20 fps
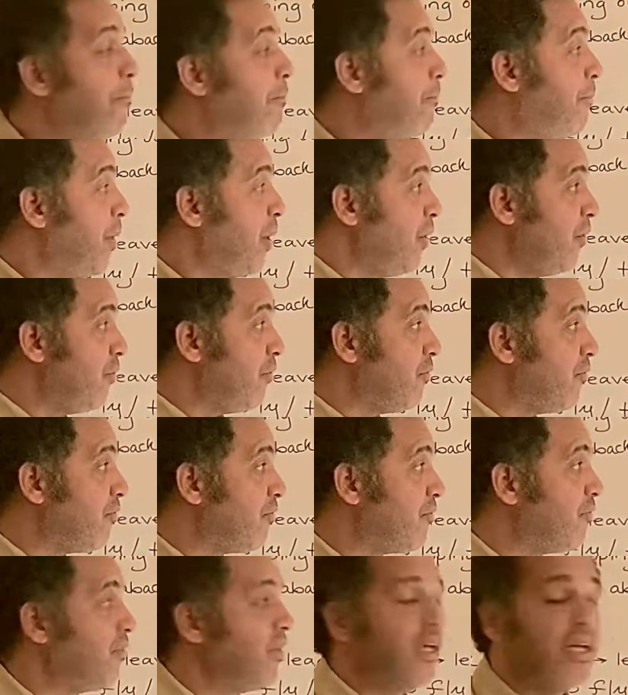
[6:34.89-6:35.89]

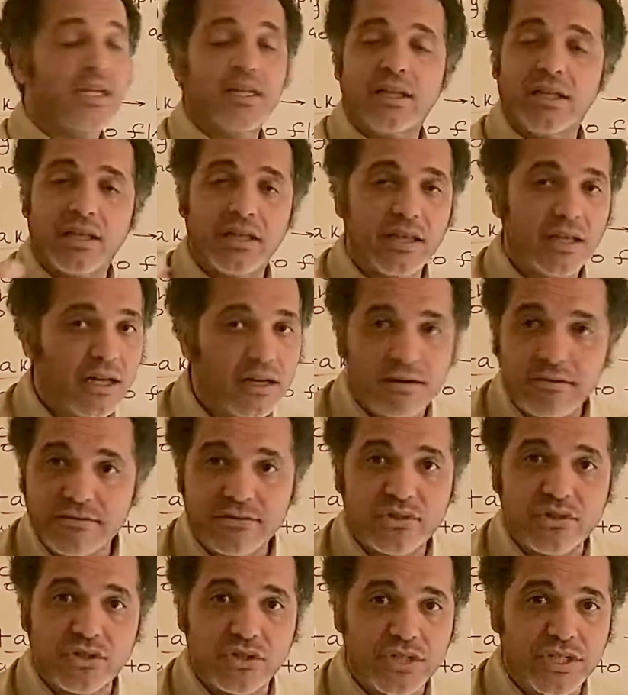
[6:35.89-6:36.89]
Both
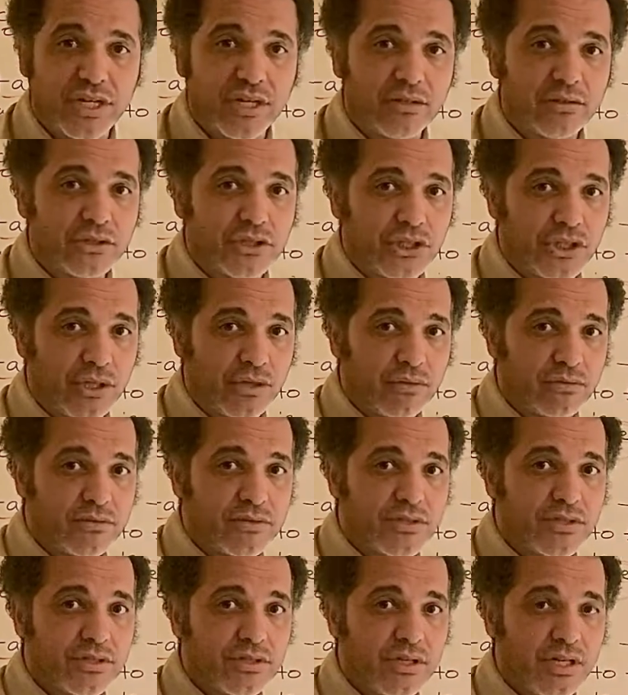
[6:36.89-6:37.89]
love to tell
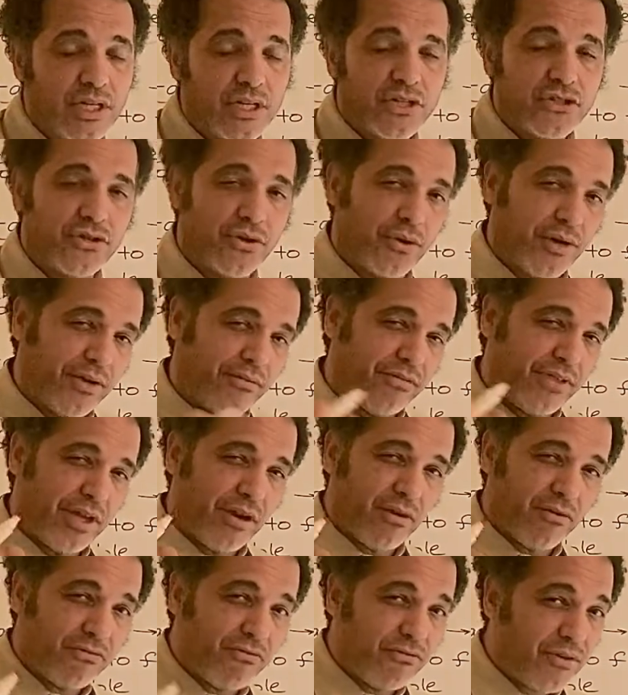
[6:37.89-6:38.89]
jokes. So if they
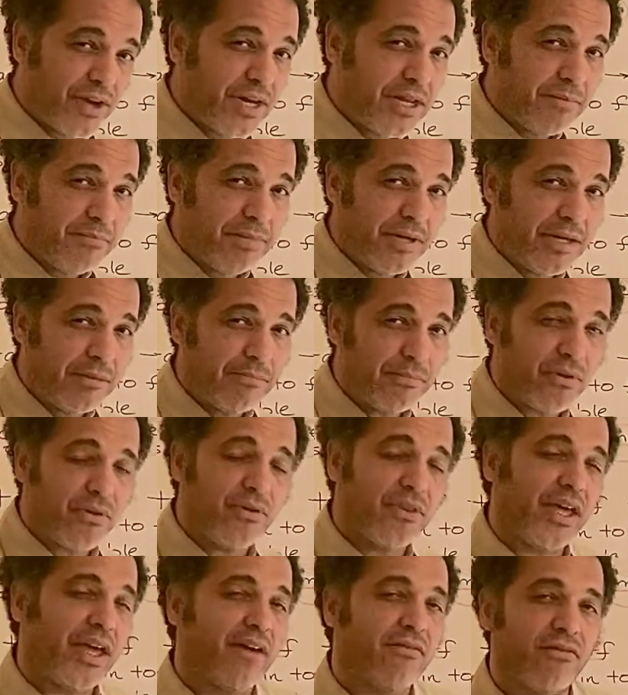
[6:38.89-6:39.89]
are funny people,
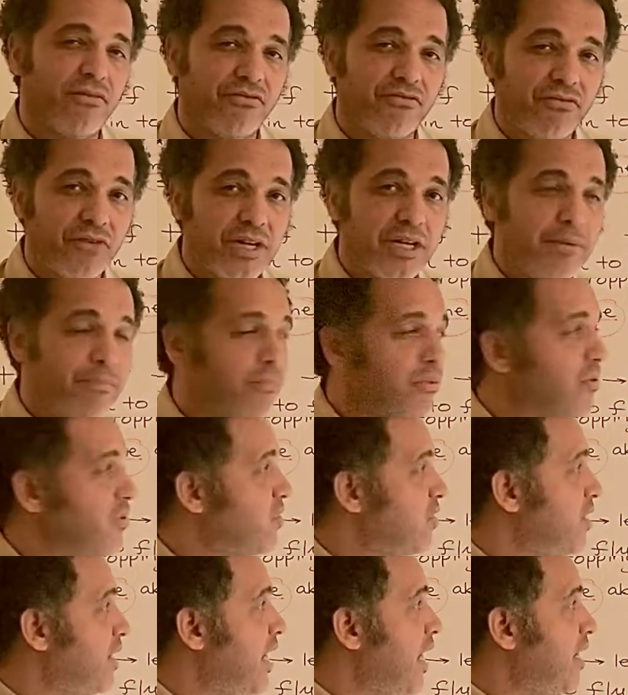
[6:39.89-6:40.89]
they have a funny
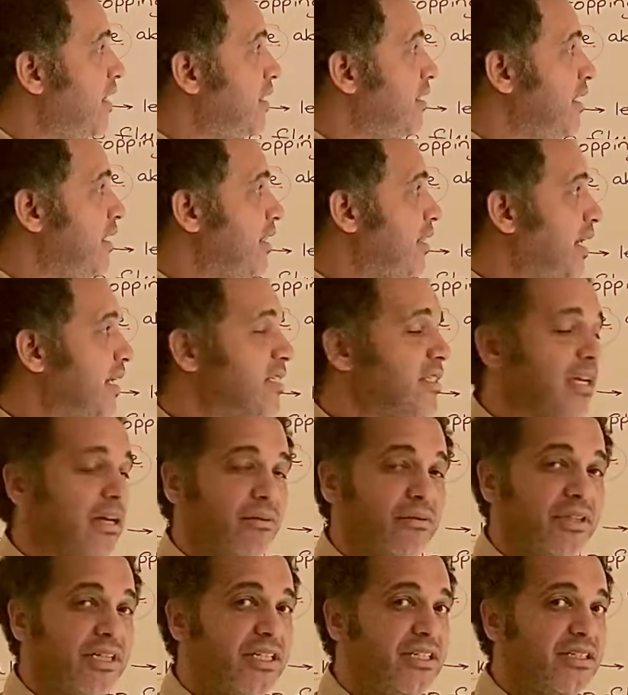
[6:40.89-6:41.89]
personality, that's how
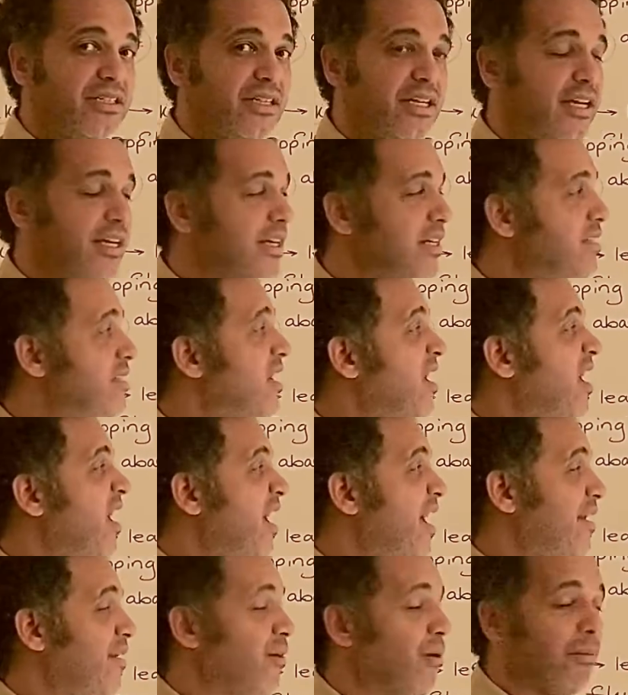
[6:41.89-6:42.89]
Lisa is,
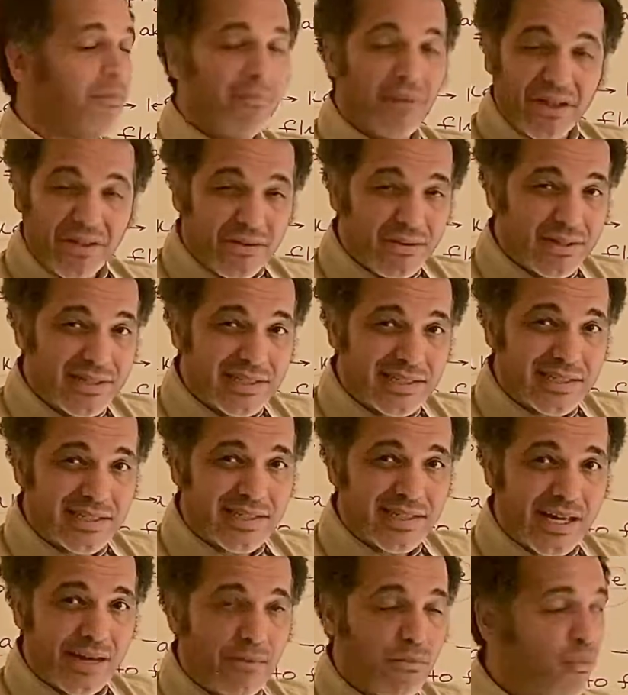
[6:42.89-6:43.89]
and her mother is the
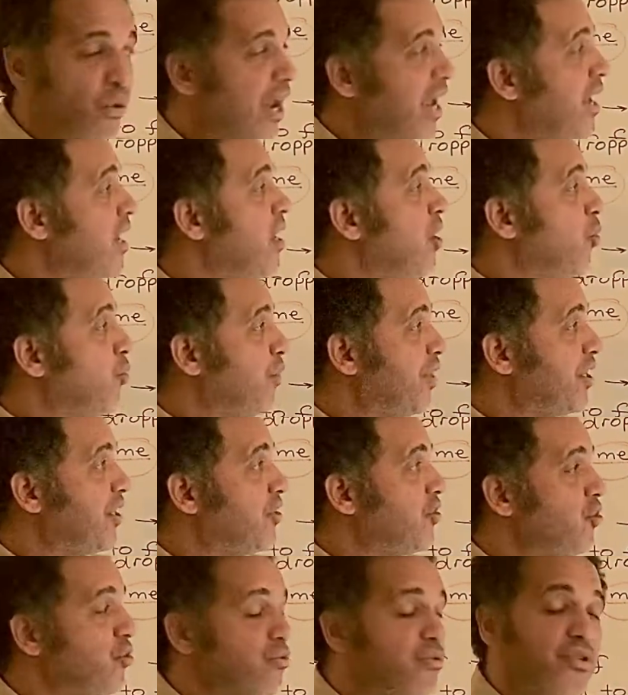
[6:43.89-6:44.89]
same way, we
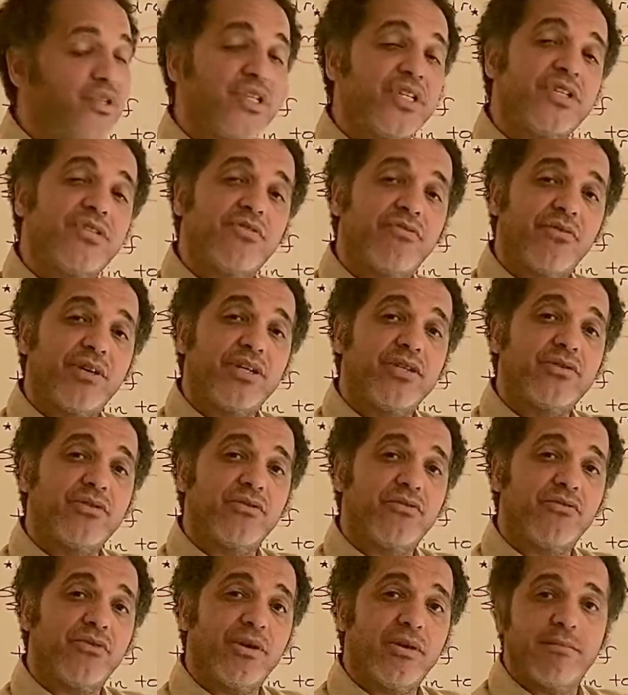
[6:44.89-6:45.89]
can use this
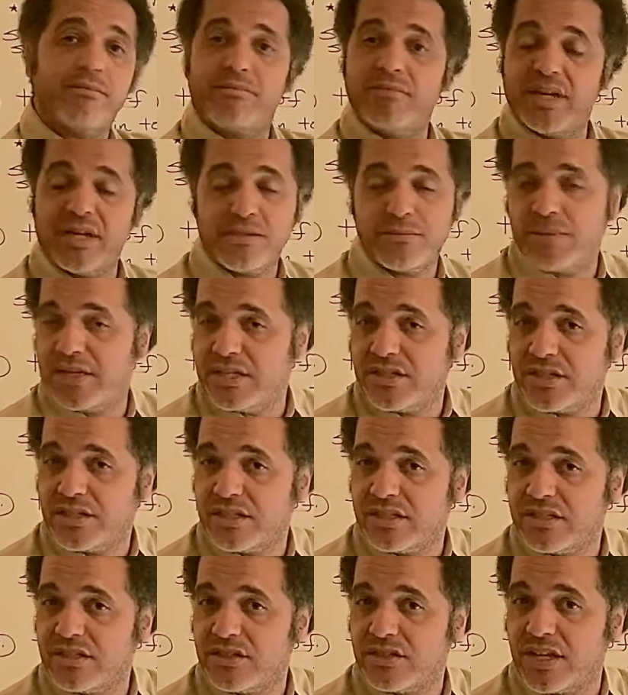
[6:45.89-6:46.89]
phrasal verb and
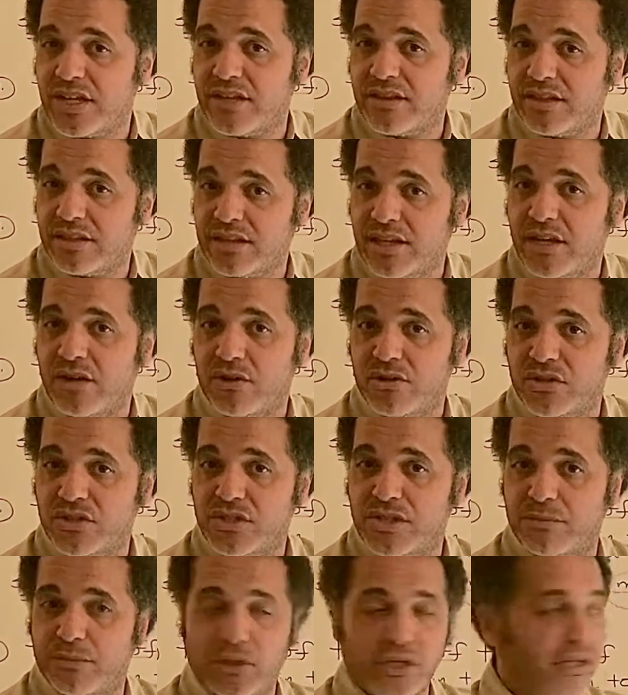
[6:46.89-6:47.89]
basically say that they are
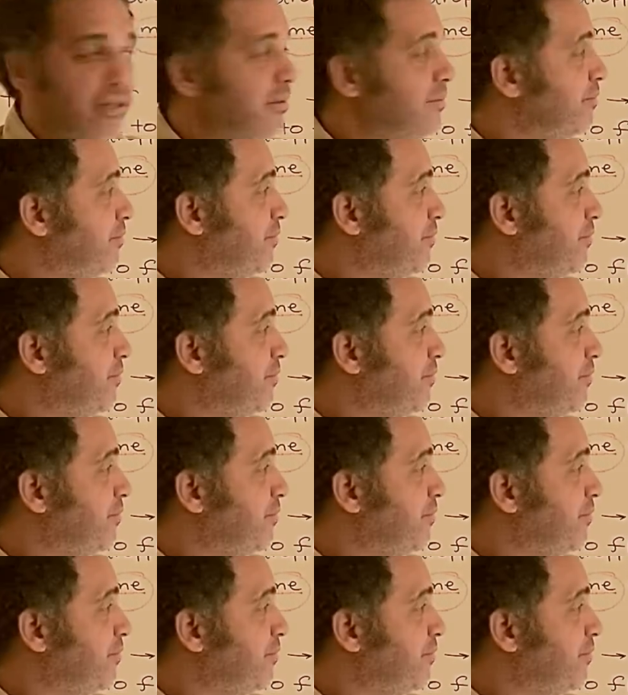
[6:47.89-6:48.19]
similar.